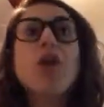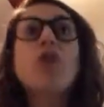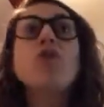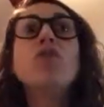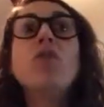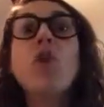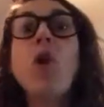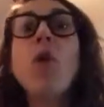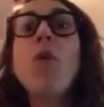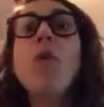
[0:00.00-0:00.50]

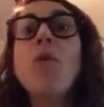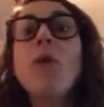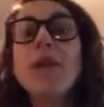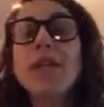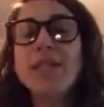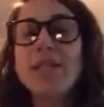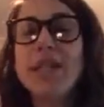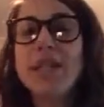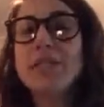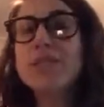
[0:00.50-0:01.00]
no
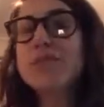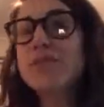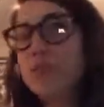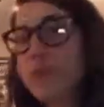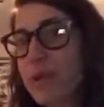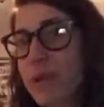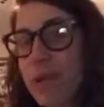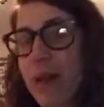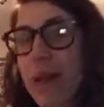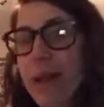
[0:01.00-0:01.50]
one tells you
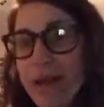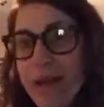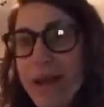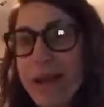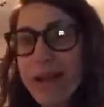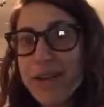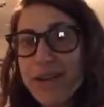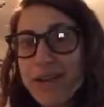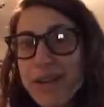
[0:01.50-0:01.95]
to log on.